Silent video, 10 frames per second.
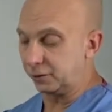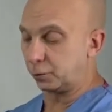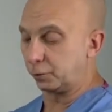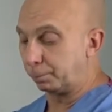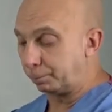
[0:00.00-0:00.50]

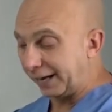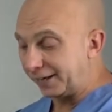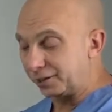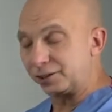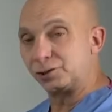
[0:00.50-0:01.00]
So the
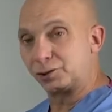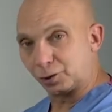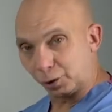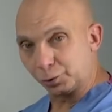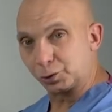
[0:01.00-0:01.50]
bend
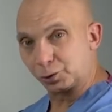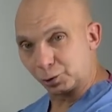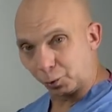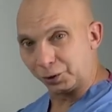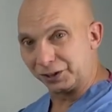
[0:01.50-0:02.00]
goes
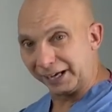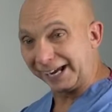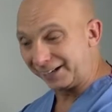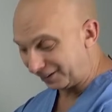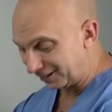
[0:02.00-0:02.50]
toward the
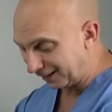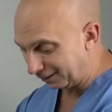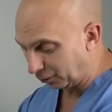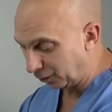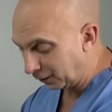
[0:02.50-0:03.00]
head of the
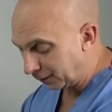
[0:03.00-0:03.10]
table.